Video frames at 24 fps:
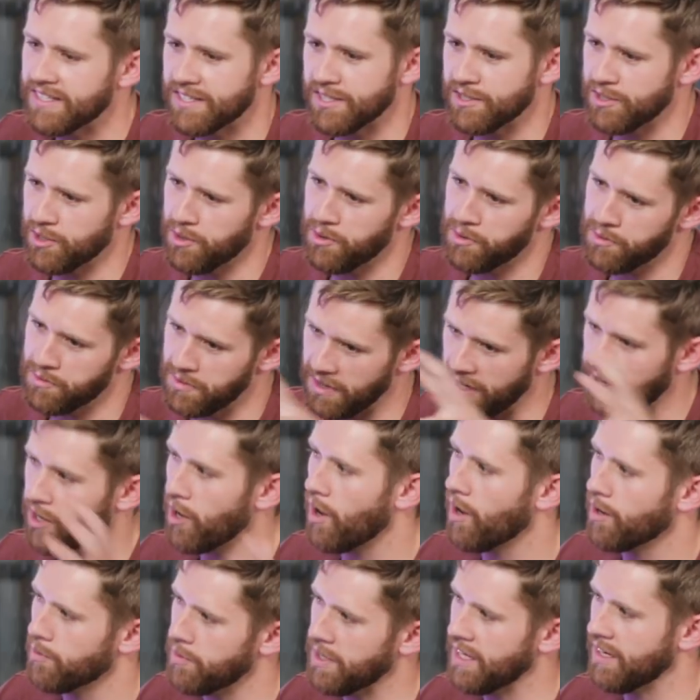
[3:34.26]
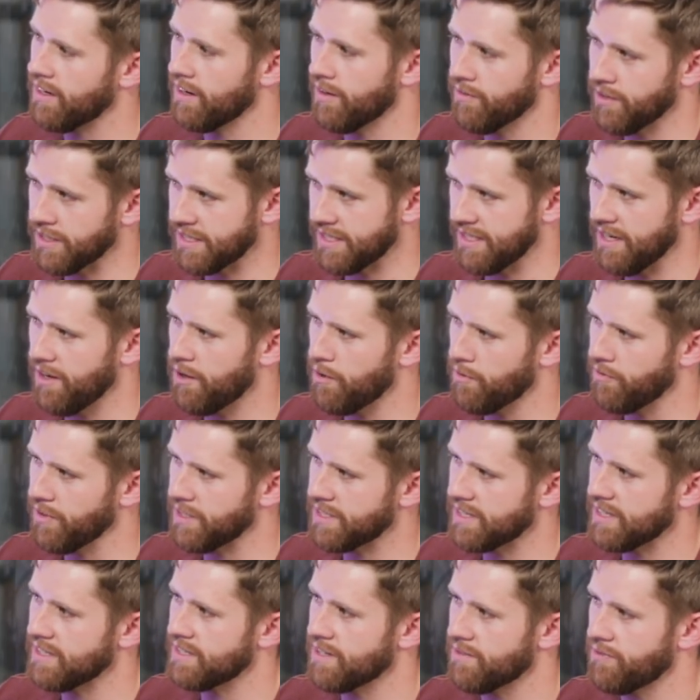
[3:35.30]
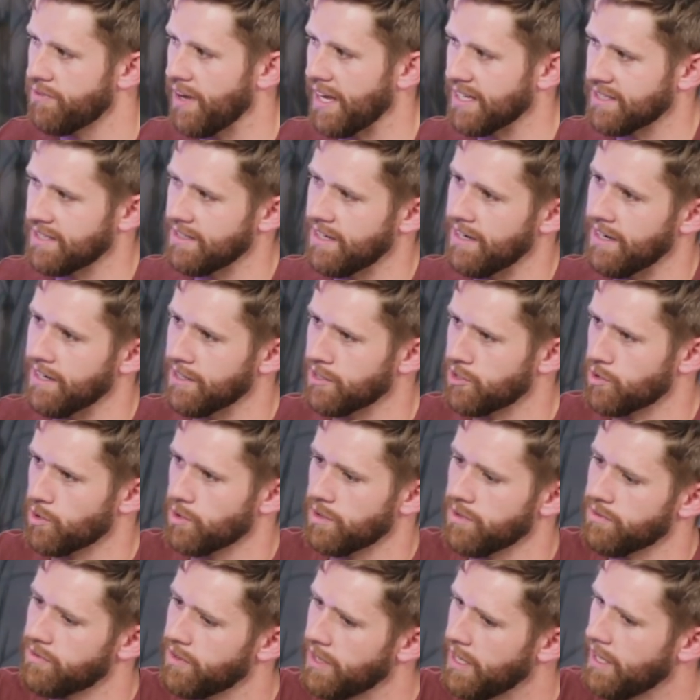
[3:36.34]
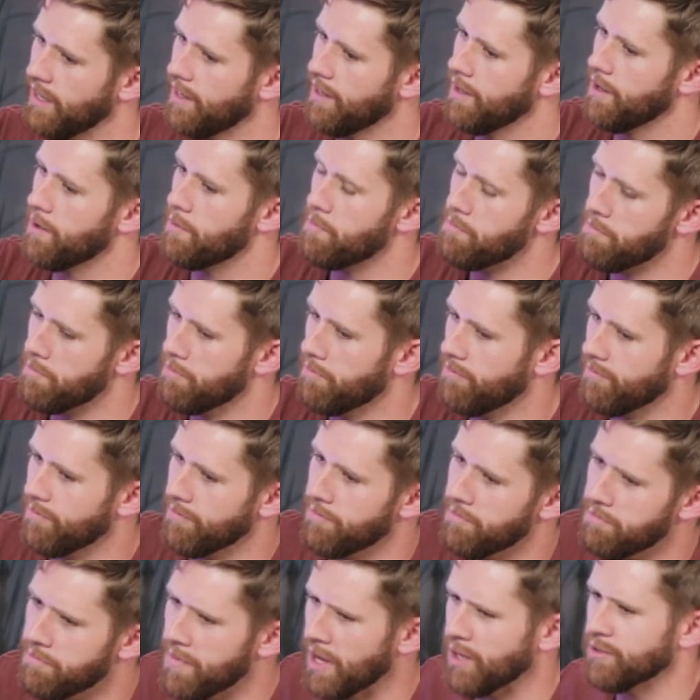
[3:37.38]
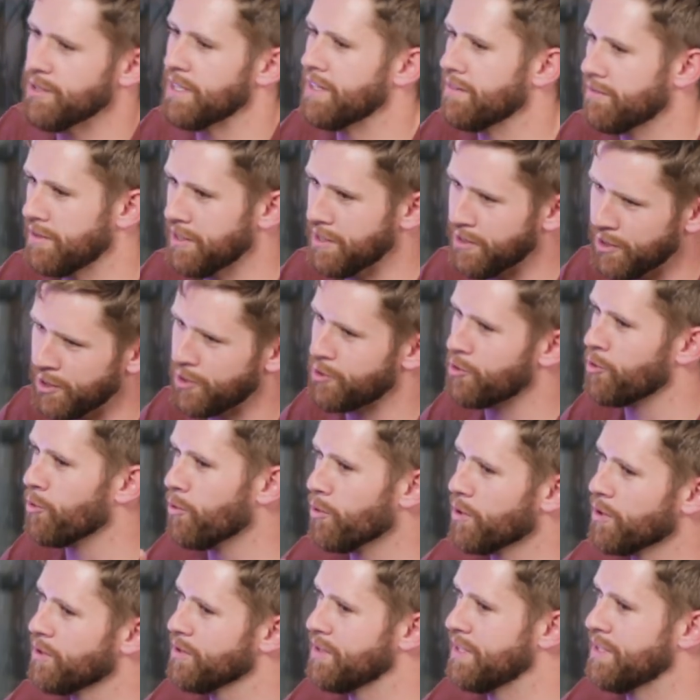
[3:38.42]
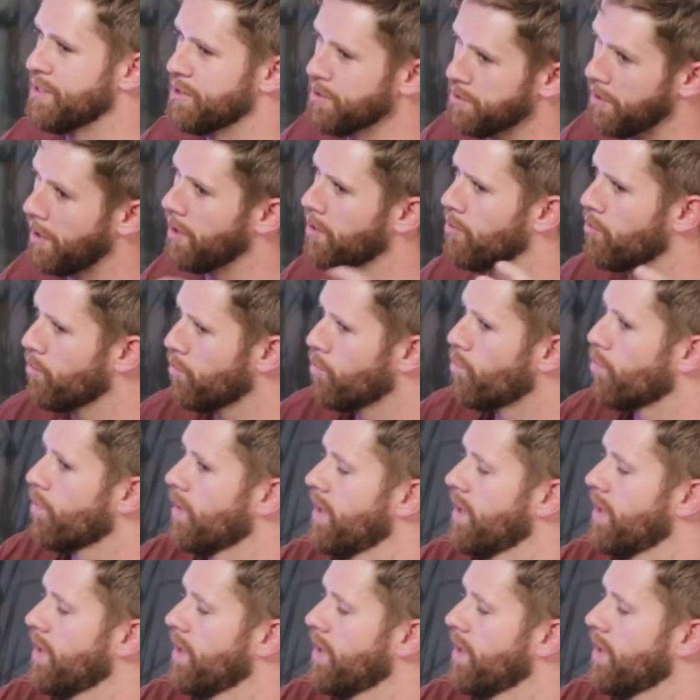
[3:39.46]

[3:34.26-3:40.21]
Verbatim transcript: it's its own economy in and of itself. It's it's a fascinating sort of melding of the digital world into a,